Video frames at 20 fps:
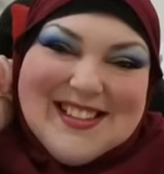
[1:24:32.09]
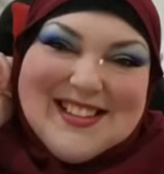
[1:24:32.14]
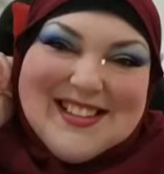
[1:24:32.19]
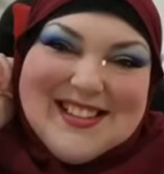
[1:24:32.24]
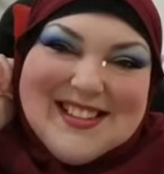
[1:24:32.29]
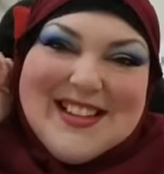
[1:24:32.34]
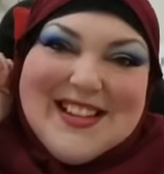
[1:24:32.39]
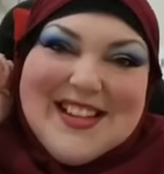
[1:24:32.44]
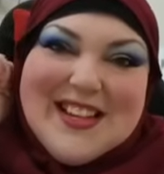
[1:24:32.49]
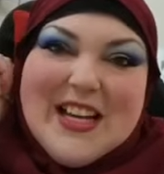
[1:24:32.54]

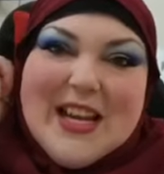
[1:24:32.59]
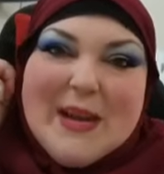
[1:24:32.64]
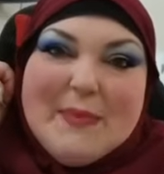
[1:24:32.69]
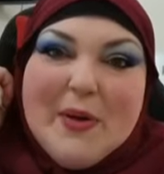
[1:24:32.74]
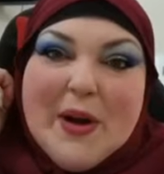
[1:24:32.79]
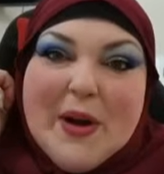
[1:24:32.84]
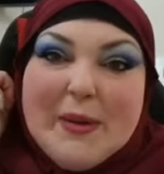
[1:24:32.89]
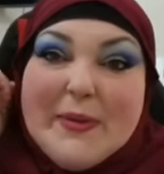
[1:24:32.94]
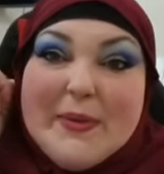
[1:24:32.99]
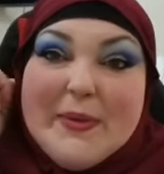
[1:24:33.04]
It probably
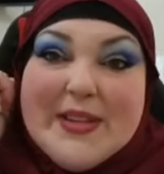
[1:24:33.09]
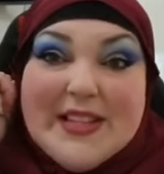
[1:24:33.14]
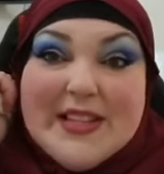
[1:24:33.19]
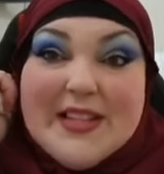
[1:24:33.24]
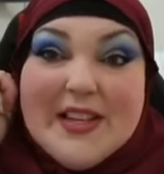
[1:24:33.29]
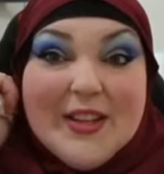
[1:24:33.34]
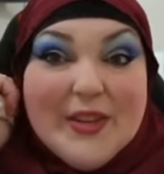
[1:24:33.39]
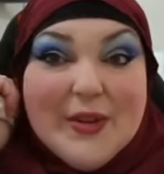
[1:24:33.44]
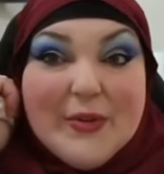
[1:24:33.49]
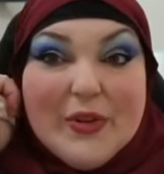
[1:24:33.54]
was another
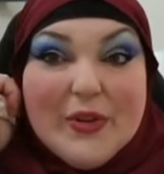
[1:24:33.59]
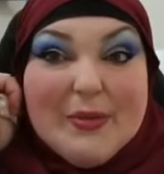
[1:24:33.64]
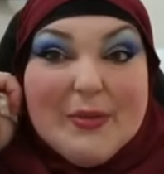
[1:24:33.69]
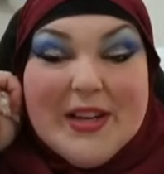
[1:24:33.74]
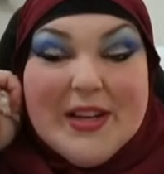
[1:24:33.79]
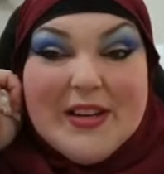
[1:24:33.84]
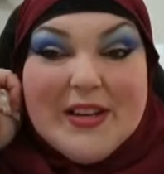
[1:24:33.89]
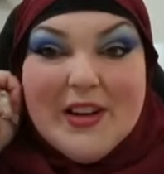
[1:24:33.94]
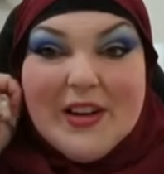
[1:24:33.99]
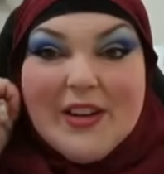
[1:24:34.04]
woman, not
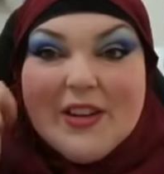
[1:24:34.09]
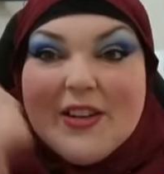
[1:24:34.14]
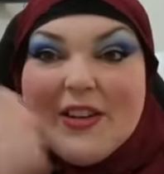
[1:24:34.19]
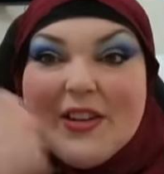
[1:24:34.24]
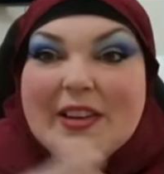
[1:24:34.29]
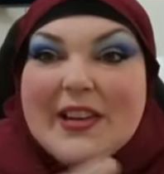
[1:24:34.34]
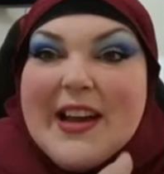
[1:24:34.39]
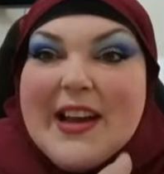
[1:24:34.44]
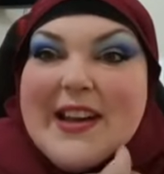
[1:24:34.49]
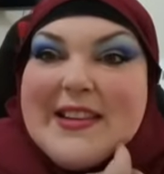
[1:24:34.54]
her. Yeah,
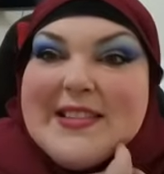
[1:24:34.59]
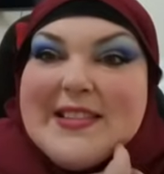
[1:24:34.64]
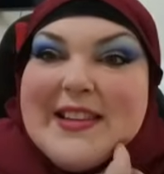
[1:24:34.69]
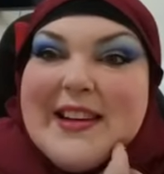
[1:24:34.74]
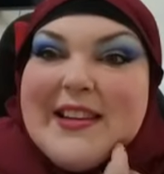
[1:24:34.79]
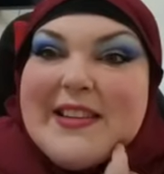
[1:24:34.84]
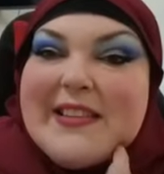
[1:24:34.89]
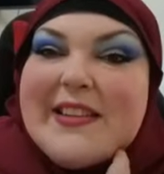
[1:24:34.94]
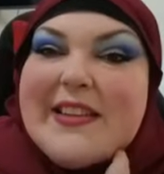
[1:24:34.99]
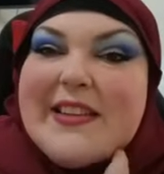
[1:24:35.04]
exactly.
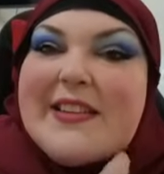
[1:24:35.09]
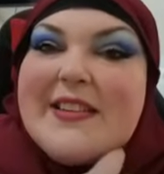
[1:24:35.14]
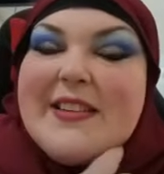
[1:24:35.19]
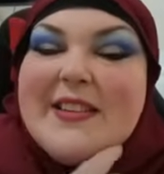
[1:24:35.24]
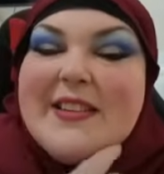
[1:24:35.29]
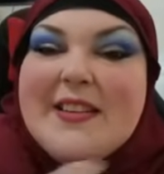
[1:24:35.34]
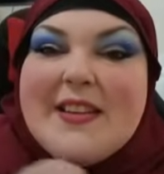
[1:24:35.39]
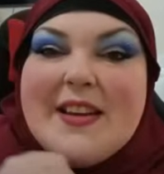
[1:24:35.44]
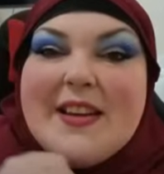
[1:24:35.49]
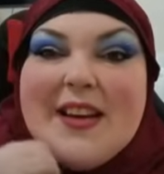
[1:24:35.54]

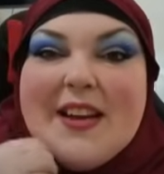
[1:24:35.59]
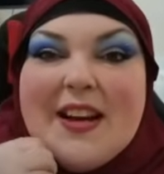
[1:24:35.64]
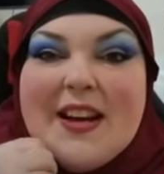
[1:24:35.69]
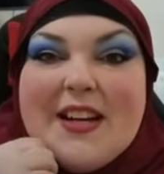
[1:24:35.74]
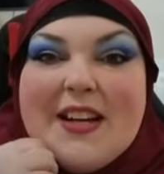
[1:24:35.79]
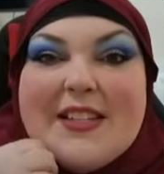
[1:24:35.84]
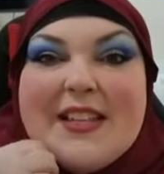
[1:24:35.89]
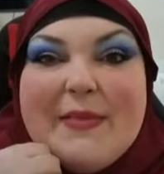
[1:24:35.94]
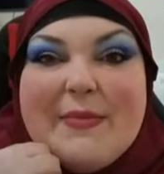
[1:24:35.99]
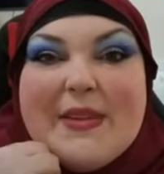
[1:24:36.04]
Because he
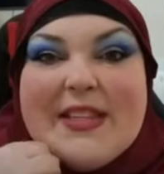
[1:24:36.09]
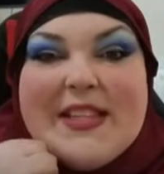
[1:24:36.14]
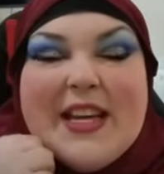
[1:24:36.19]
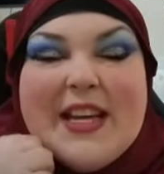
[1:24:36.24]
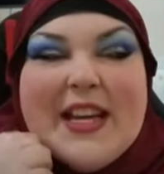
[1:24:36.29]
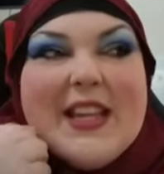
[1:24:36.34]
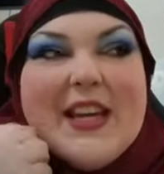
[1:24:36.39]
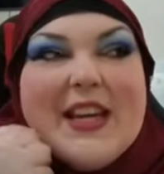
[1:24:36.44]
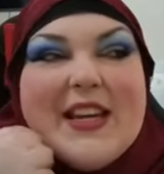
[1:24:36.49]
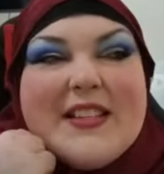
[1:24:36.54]
would say that.
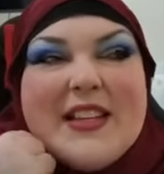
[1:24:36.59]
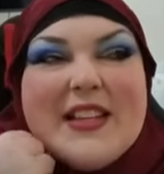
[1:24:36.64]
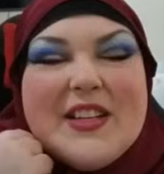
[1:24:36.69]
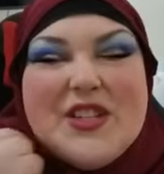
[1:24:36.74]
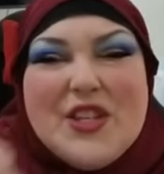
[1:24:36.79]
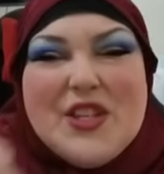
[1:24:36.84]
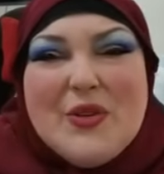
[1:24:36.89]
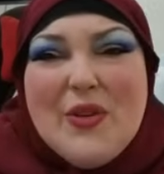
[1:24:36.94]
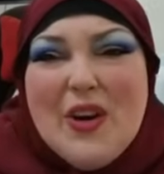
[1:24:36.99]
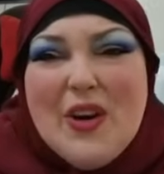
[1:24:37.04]
He's like, Do you
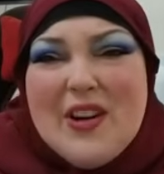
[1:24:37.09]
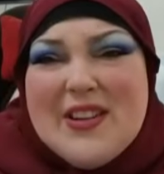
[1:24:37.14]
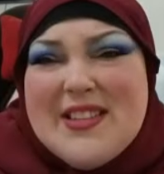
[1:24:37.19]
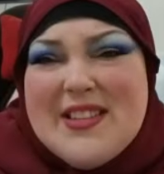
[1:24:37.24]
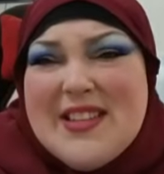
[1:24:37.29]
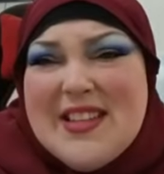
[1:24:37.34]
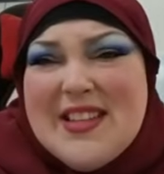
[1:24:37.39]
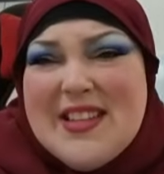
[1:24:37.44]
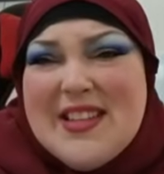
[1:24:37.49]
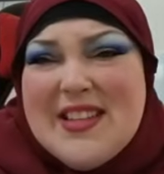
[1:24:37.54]
honestly?
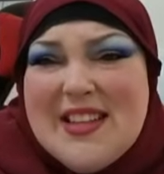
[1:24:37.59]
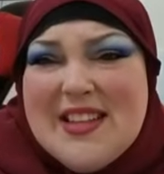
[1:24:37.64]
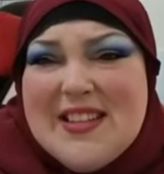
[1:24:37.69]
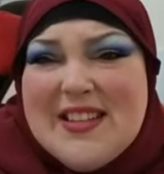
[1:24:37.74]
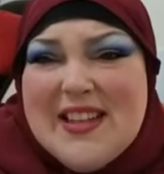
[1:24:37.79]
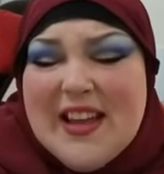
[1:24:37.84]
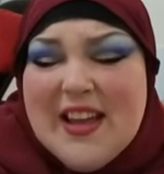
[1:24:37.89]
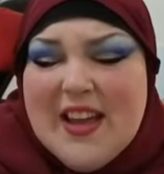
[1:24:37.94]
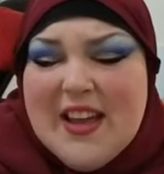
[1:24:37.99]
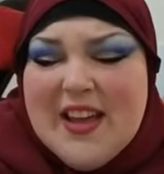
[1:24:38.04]
He's like,
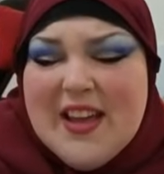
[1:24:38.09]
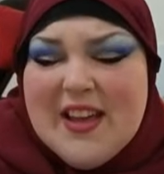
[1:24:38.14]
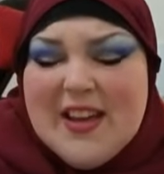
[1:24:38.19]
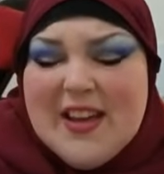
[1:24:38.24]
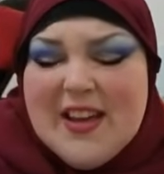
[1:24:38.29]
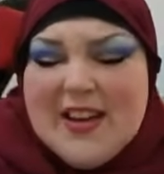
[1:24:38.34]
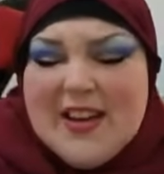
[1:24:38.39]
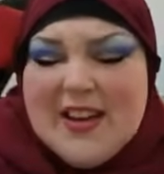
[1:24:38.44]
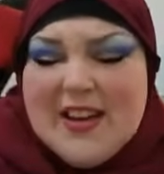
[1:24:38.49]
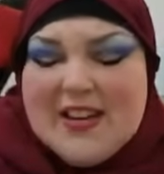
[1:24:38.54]

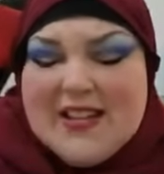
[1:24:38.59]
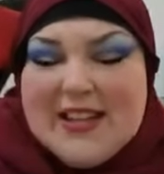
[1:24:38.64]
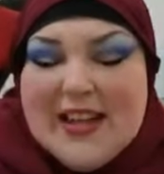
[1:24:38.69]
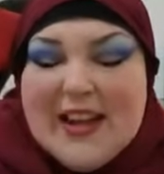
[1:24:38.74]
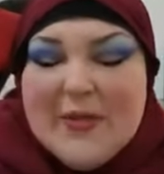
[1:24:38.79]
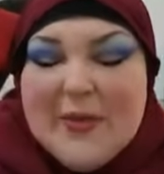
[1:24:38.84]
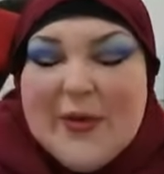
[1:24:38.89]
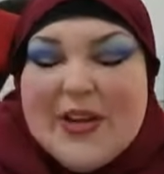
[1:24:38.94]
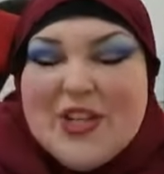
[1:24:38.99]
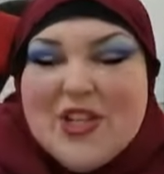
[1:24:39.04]
Because I
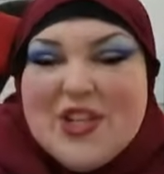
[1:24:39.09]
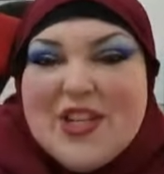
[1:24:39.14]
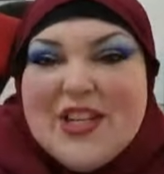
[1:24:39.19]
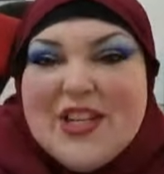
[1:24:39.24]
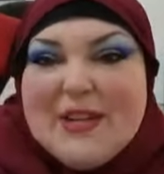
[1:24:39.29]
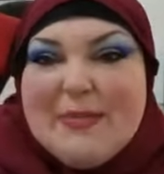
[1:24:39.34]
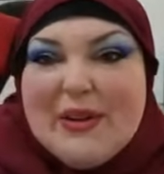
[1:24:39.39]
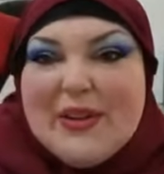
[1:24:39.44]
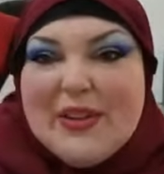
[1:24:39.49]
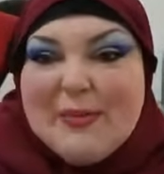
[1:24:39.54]
questioned about the
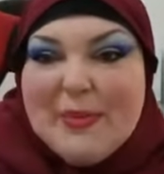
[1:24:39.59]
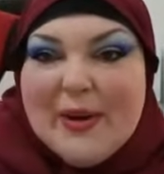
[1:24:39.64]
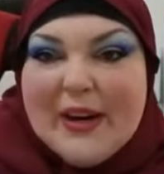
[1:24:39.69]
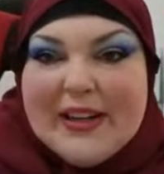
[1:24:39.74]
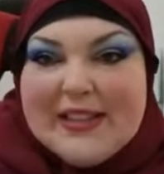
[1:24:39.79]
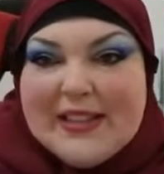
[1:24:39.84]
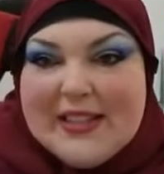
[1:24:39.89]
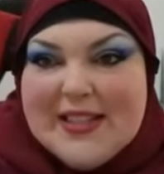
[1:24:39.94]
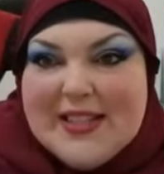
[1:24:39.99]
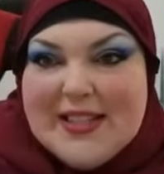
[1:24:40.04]
pregnancy
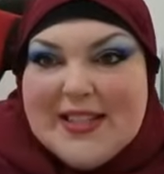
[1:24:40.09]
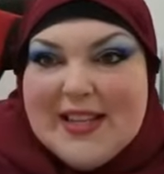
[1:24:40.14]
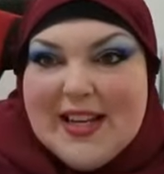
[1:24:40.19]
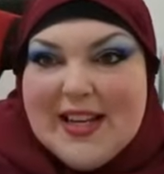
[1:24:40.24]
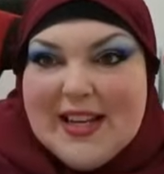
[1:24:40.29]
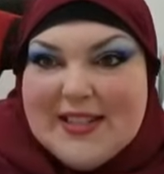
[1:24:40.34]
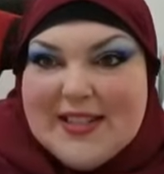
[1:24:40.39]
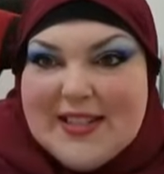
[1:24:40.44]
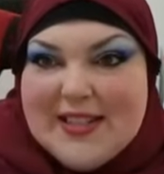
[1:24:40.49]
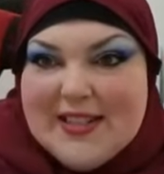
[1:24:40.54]
test. And
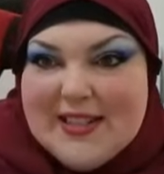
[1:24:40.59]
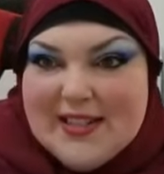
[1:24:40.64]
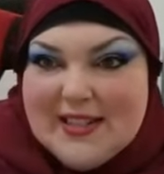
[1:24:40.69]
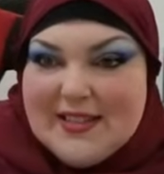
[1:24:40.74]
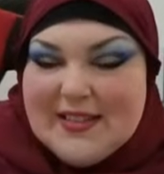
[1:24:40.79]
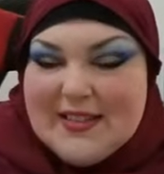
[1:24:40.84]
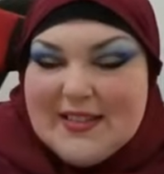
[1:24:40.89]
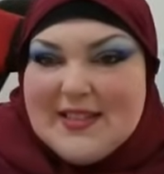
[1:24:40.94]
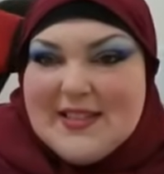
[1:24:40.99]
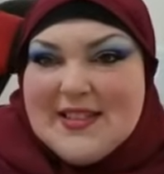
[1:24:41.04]
he's,
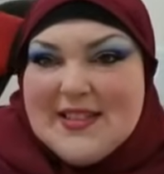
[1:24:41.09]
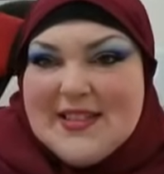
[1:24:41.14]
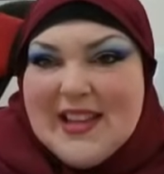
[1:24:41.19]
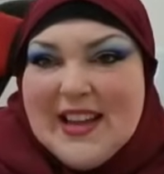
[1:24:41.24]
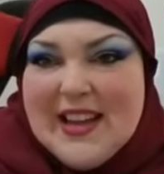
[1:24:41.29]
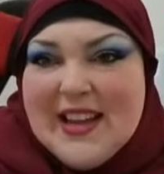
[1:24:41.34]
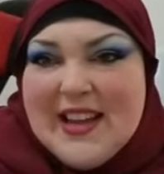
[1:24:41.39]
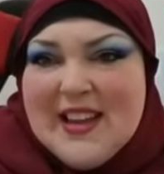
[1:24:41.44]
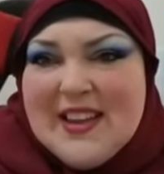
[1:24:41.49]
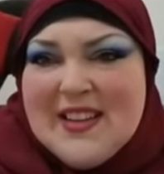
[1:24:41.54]
he's like,
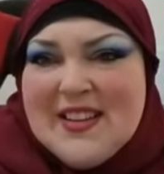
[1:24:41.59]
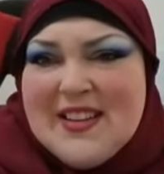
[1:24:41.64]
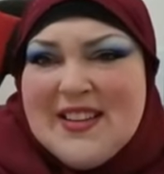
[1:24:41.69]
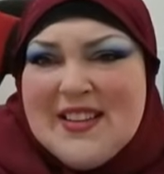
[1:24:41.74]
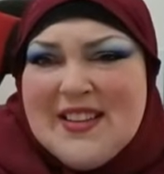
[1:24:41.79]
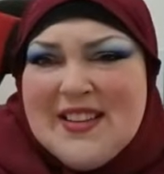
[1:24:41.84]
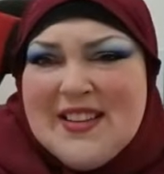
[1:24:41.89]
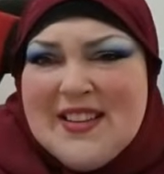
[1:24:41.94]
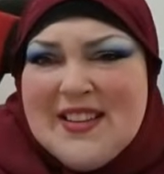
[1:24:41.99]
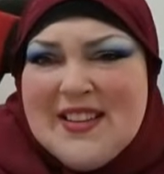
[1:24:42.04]

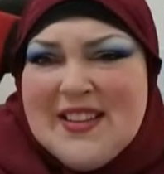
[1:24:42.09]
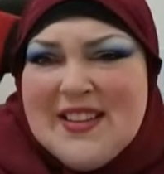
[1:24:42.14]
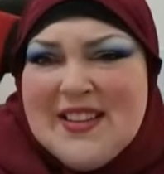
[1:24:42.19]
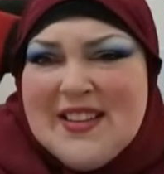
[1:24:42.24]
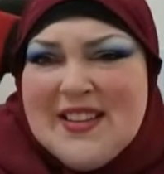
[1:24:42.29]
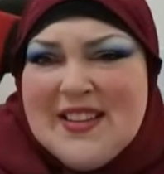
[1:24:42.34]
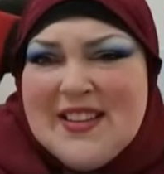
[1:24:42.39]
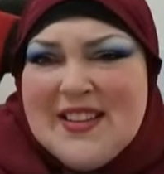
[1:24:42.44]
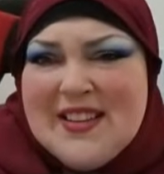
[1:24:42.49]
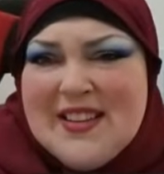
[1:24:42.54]
Okay, this is
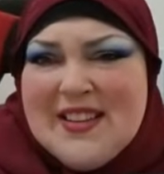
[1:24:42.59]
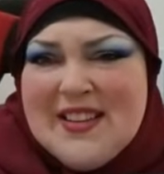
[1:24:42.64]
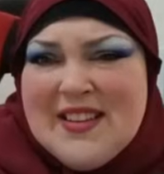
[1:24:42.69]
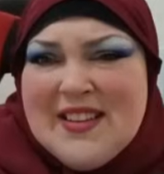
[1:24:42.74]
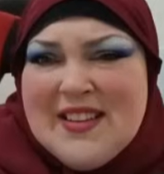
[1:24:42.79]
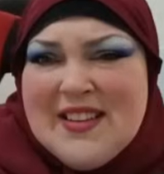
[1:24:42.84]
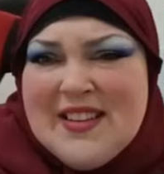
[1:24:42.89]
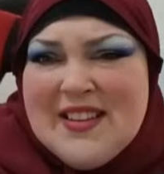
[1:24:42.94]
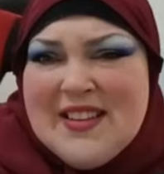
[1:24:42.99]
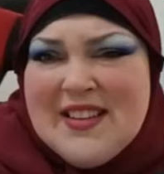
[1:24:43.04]
all past
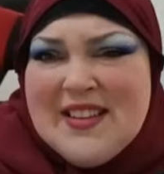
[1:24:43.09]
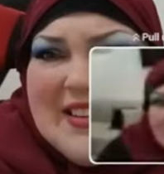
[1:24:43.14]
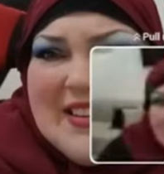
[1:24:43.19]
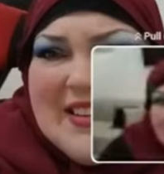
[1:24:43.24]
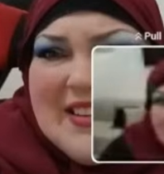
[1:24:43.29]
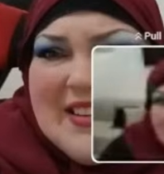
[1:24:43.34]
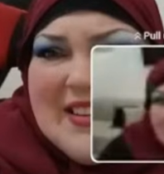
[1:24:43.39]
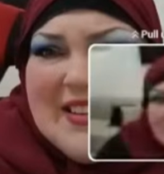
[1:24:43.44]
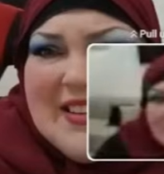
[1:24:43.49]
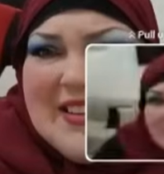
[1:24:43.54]
stuff.
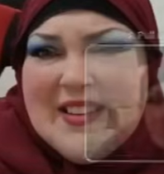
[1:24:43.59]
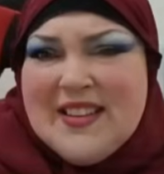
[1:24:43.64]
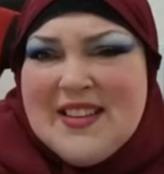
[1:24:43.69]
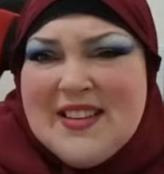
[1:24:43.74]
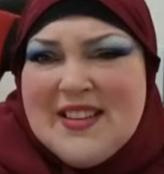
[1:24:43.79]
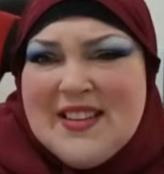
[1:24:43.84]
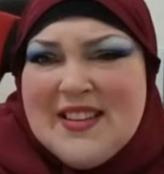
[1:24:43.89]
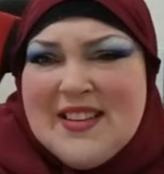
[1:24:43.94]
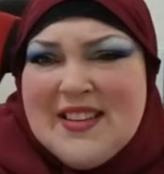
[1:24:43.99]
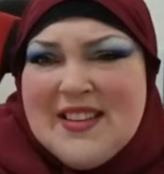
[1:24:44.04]
Like, is there
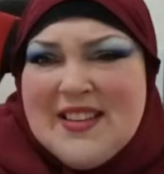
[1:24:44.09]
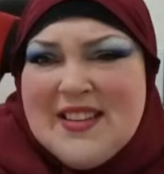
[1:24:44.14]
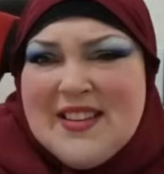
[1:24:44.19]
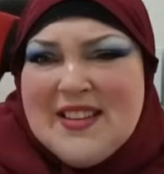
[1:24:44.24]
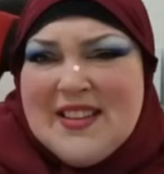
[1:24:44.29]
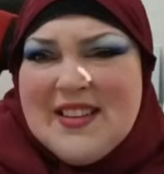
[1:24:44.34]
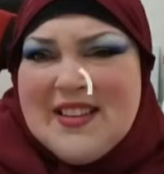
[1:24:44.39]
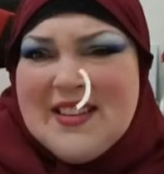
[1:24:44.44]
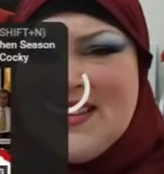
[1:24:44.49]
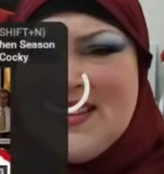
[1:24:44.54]
anything
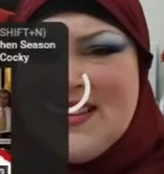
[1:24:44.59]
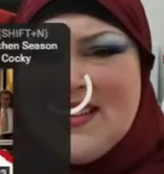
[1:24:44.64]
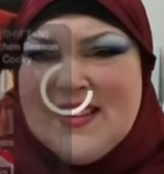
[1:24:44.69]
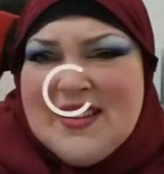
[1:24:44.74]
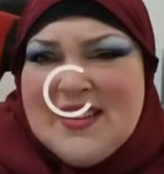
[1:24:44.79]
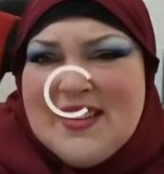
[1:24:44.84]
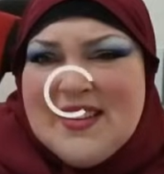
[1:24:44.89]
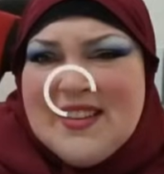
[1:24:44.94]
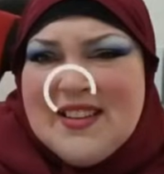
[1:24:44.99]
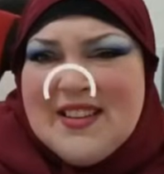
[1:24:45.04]
else,
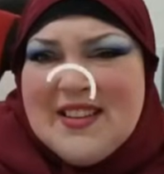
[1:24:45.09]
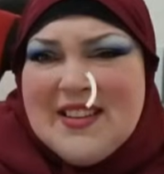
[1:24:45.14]
please?